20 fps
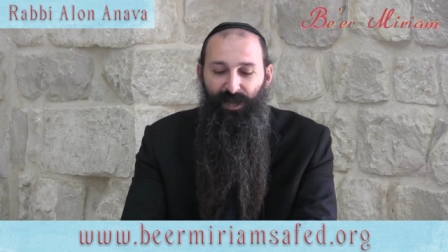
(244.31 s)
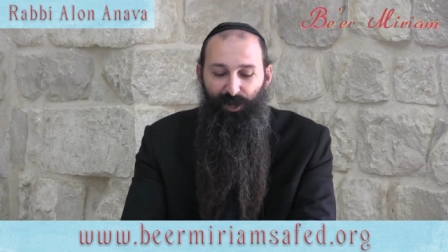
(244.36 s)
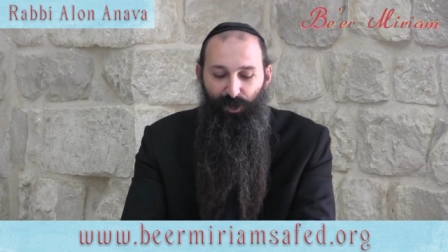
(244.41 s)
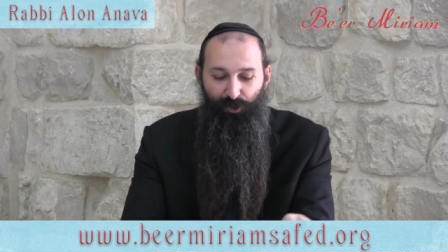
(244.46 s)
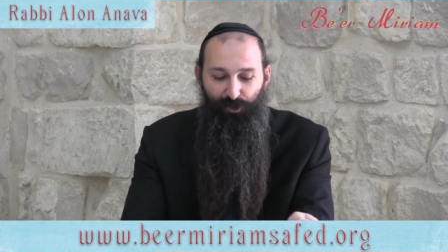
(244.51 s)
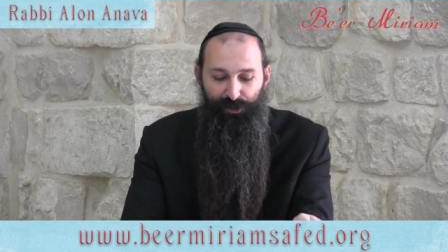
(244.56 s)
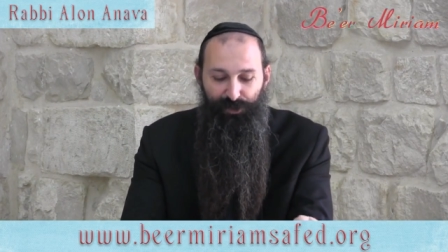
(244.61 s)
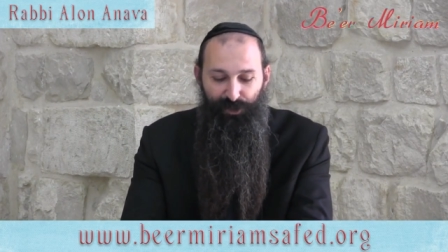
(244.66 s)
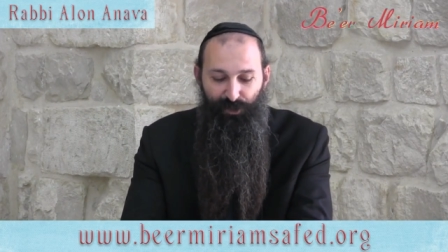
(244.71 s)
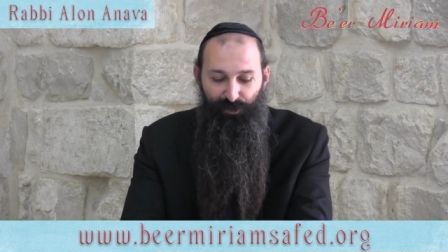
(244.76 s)

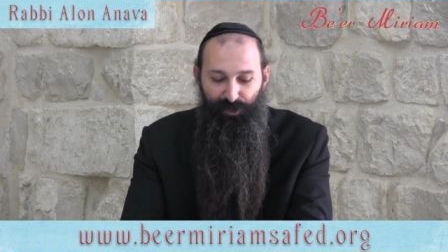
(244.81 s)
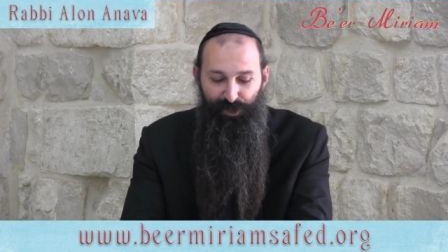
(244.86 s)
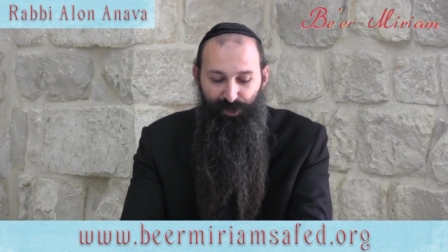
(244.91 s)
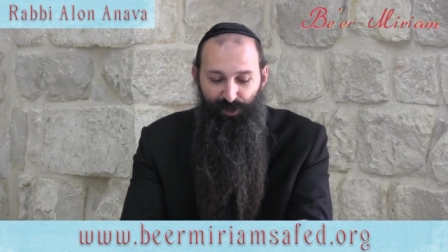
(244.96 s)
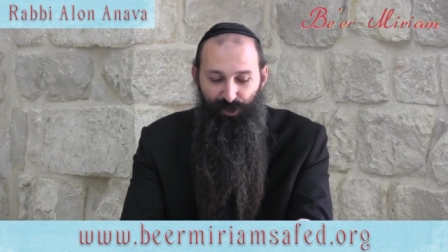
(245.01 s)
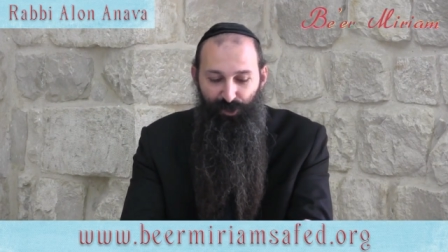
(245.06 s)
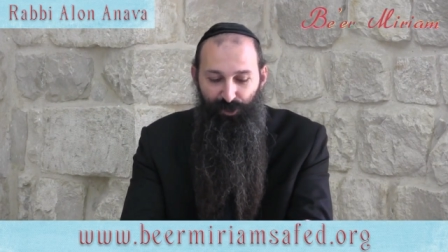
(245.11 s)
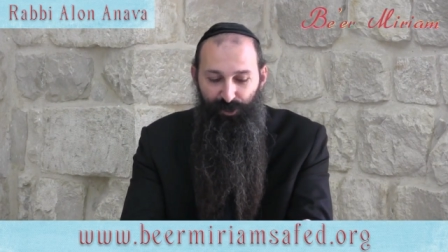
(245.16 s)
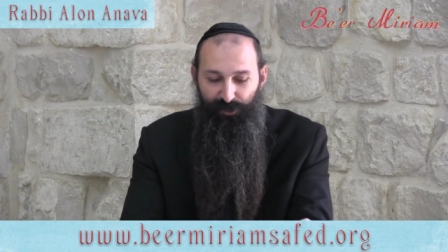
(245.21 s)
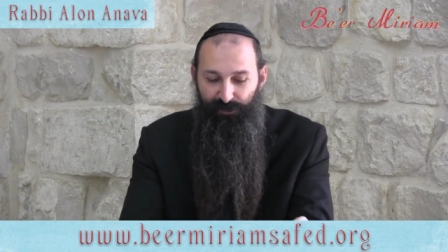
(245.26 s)
Long story
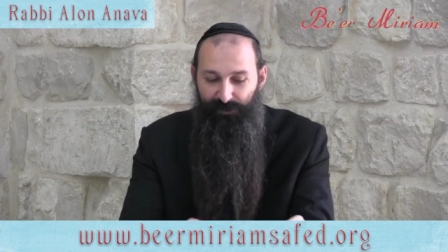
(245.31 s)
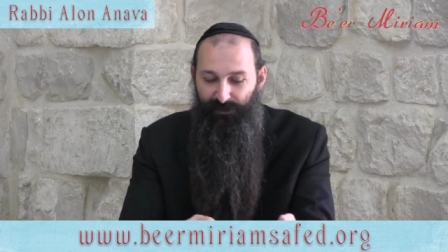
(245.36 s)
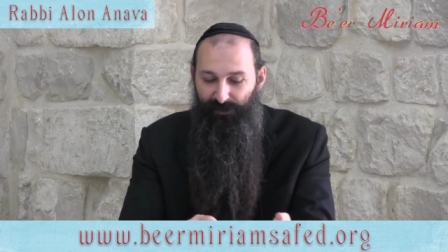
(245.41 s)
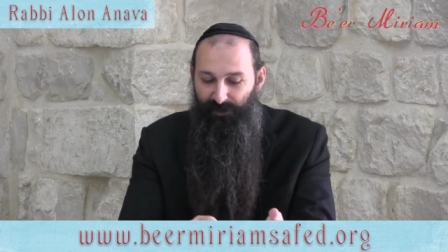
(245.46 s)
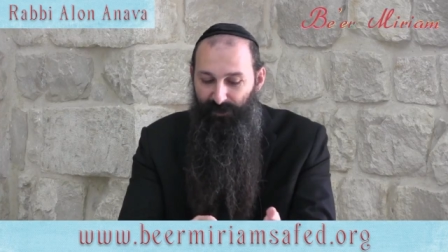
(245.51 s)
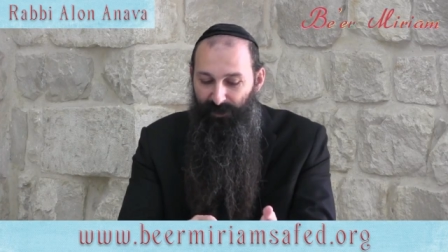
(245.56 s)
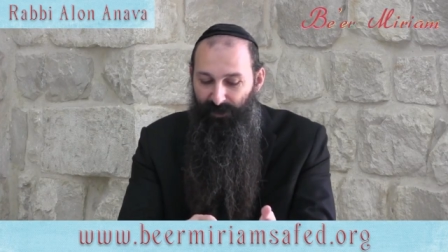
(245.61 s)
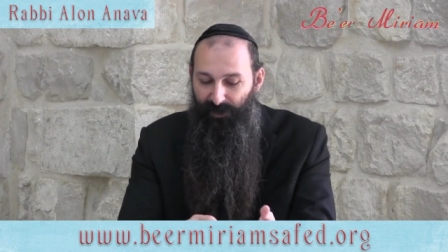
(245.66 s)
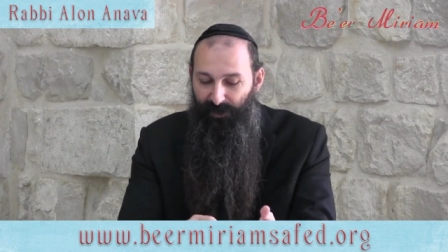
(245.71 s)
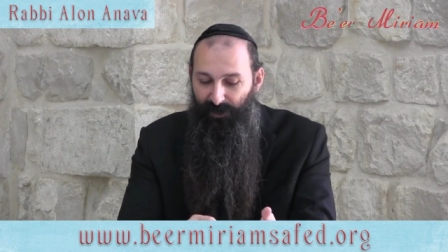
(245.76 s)
short,
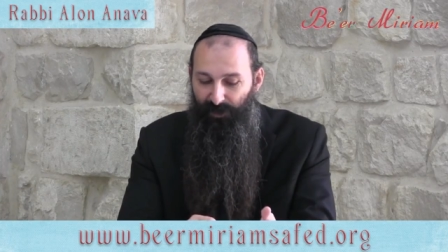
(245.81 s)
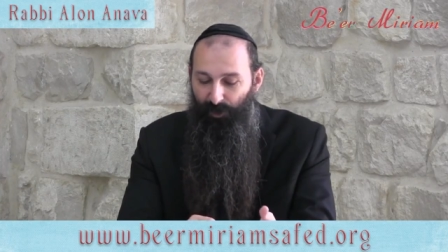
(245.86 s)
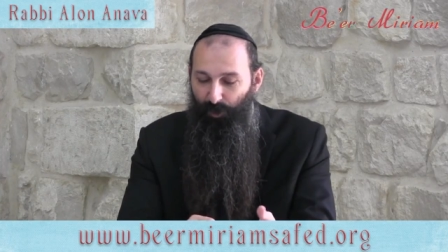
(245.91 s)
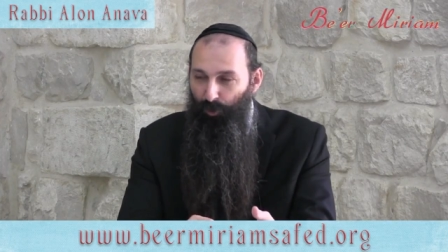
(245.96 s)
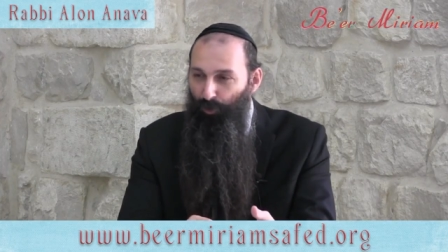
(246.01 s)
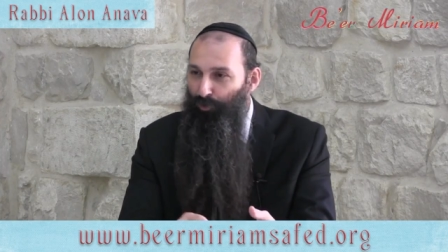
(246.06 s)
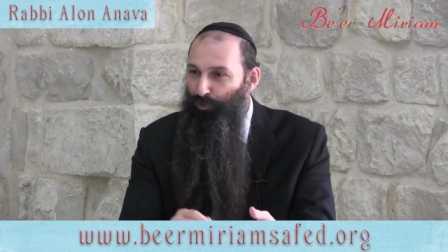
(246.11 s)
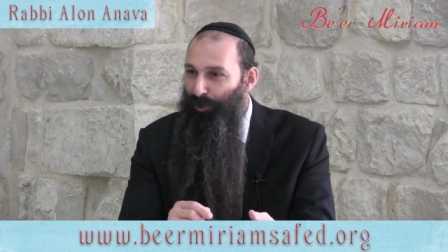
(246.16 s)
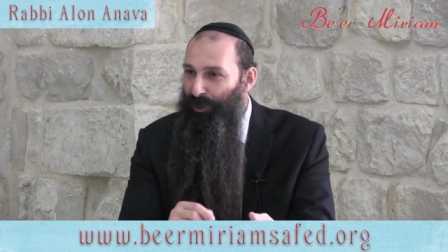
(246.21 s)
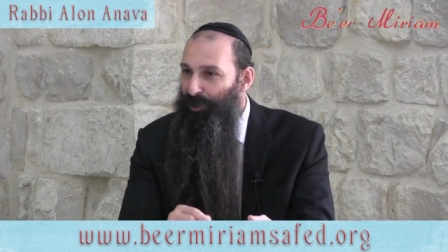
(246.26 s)

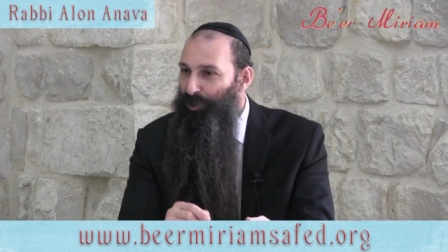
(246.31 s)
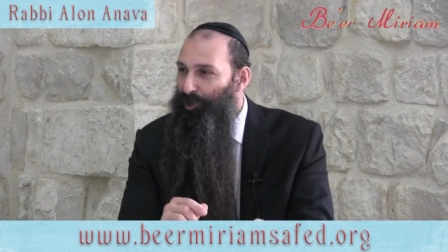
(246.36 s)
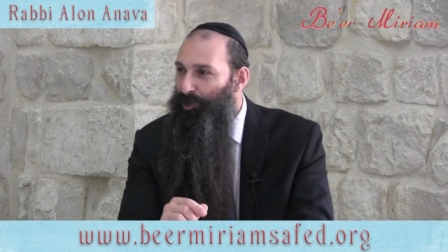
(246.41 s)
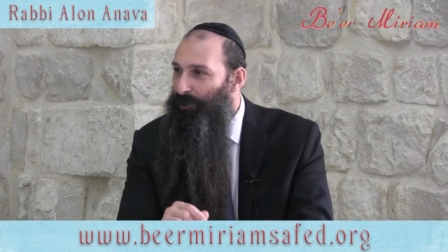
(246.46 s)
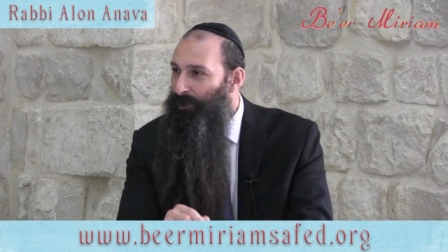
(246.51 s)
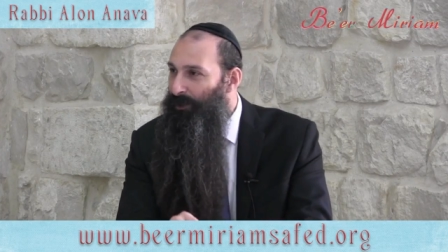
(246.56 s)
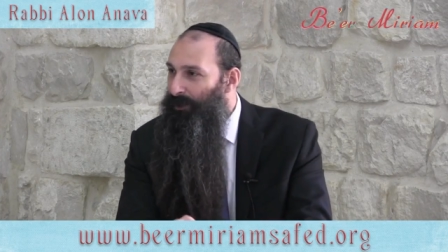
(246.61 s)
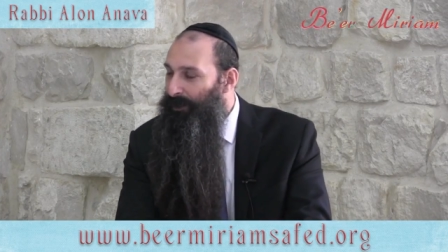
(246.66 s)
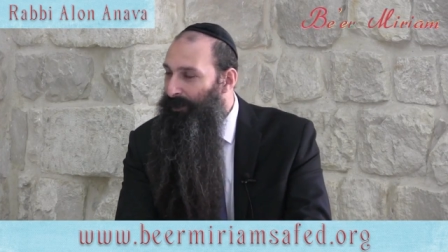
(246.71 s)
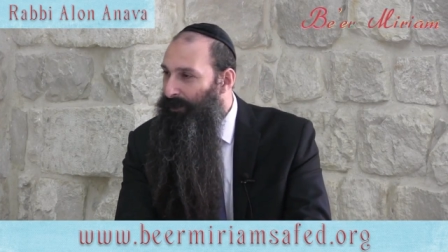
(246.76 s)

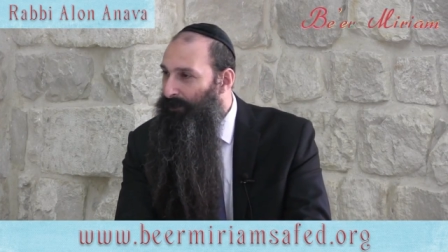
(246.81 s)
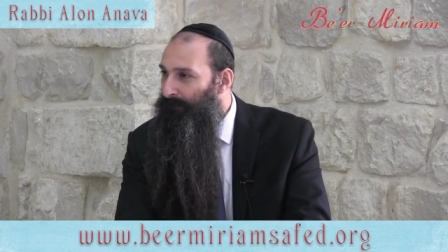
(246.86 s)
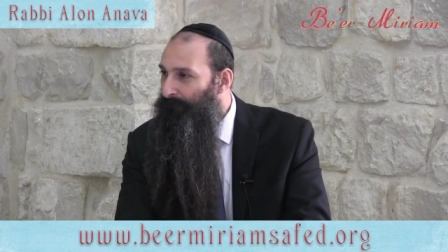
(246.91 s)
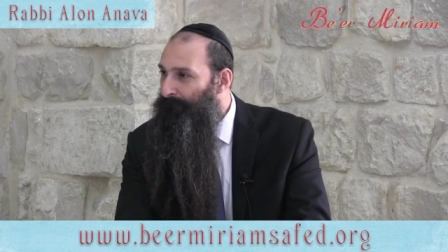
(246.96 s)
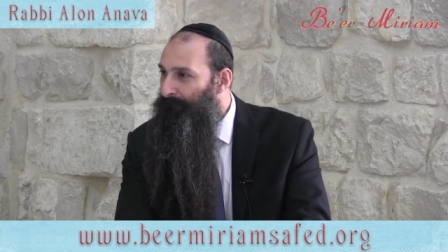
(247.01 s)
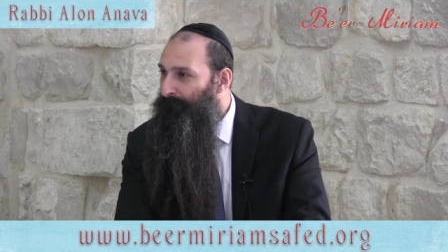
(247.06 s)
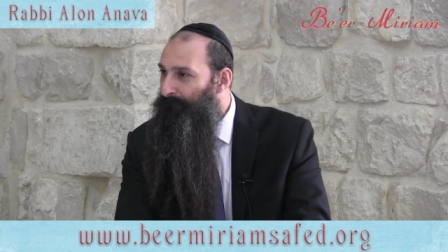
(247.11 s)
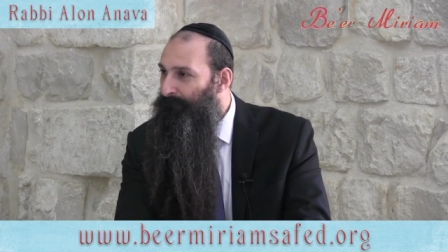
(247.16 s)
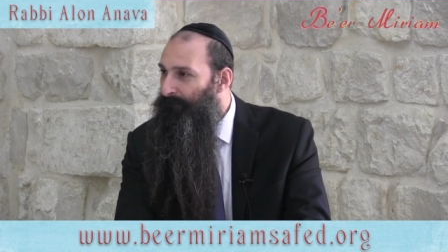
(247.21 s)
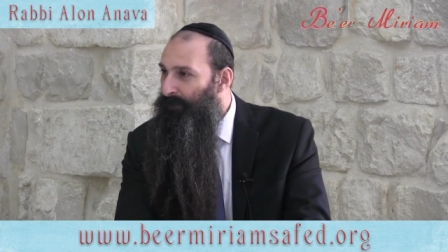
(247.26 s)

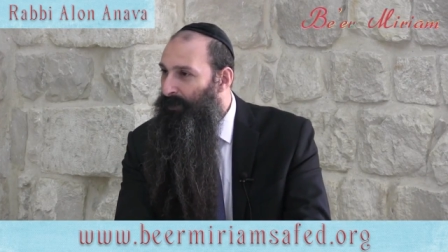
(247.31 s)
originally,